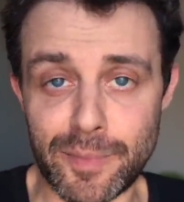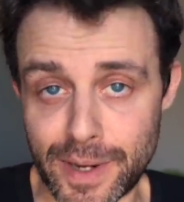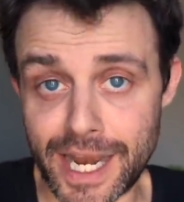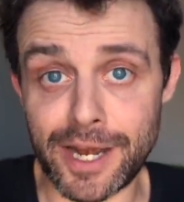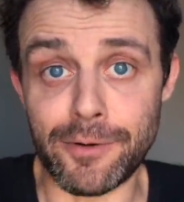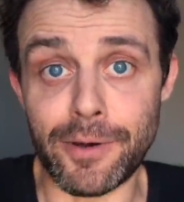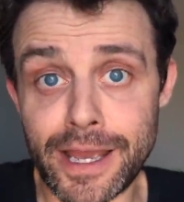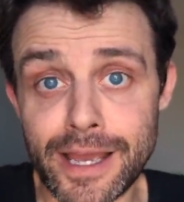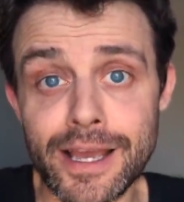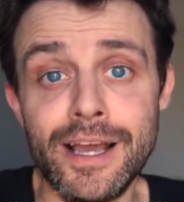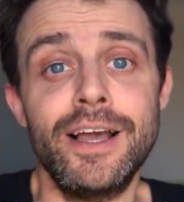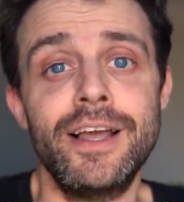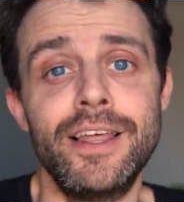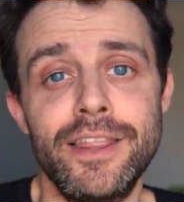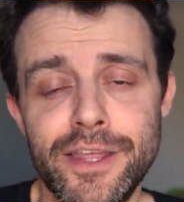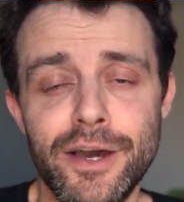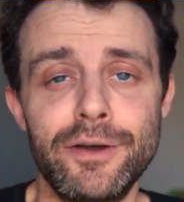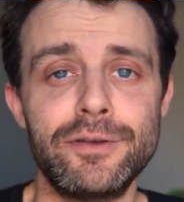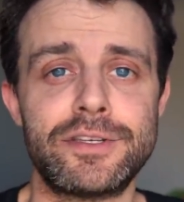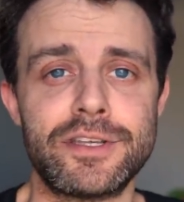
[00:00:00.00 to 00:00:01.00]
But anyway,
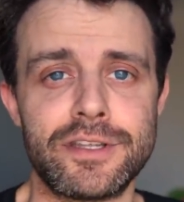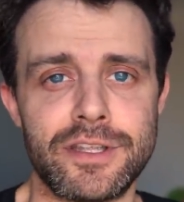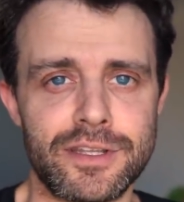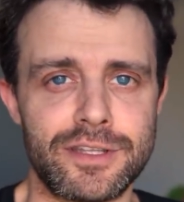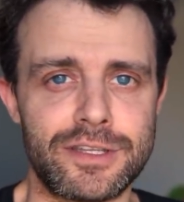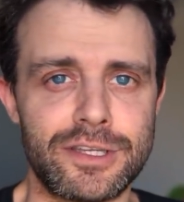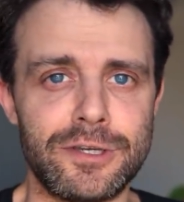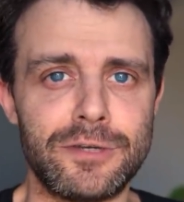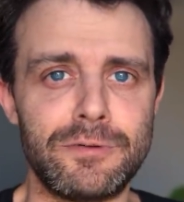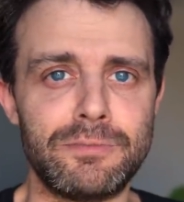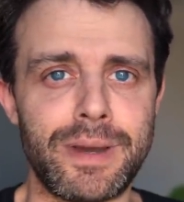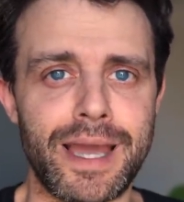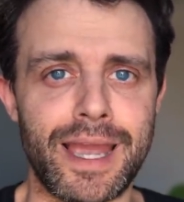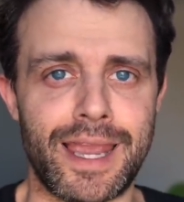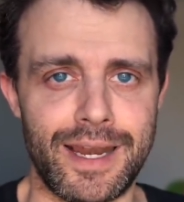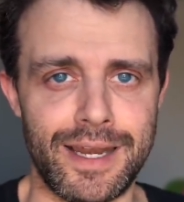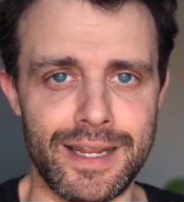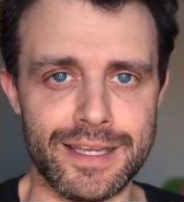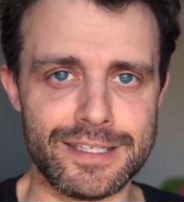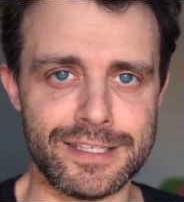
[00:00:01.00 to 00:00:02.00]
those are the two
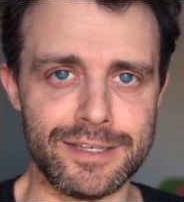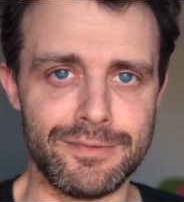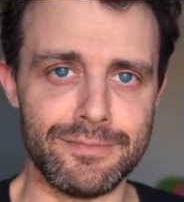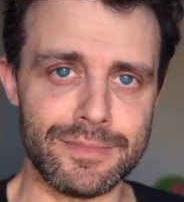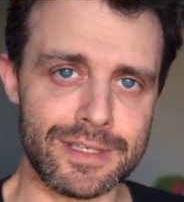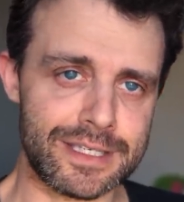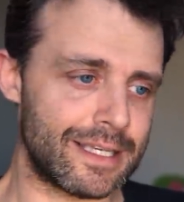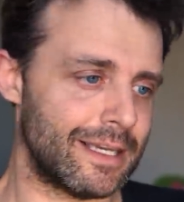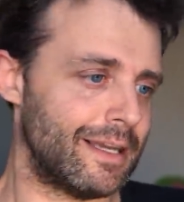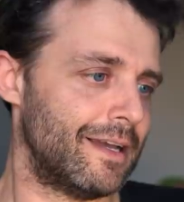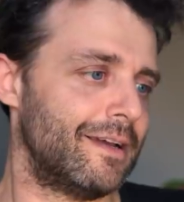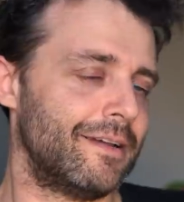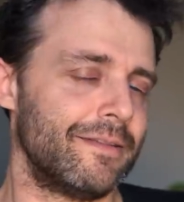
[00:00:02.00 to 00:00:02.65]
mechanisms,